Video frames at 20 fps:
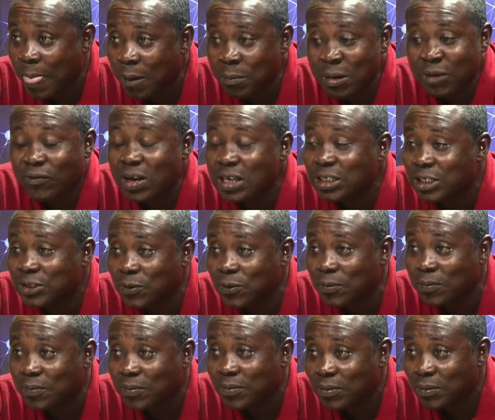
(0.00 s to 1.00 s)
Me face you.
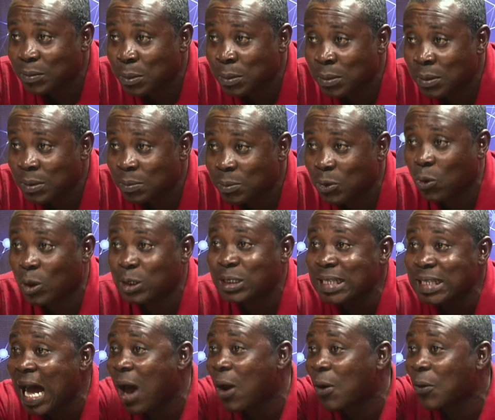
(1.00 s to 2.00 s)
Because
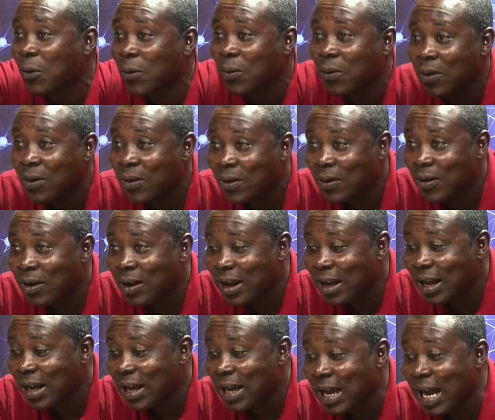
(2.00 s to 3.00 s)
now no
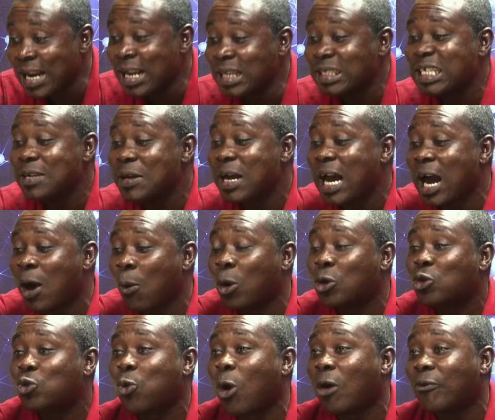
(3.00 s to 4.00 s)
NDC ever
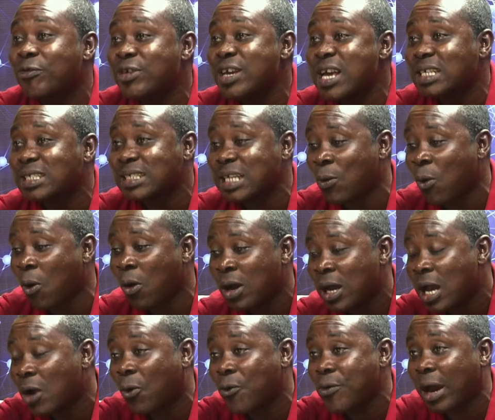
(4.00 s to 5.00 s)
12 years ever
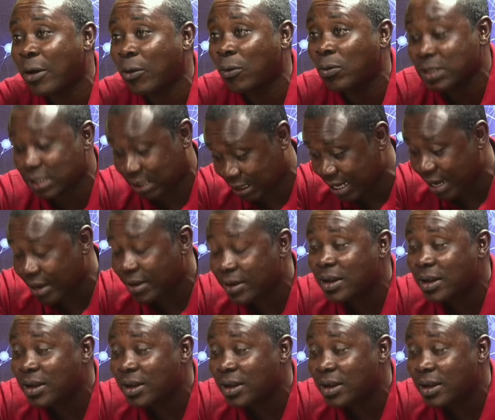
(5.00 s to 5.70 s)
ekonano ho see.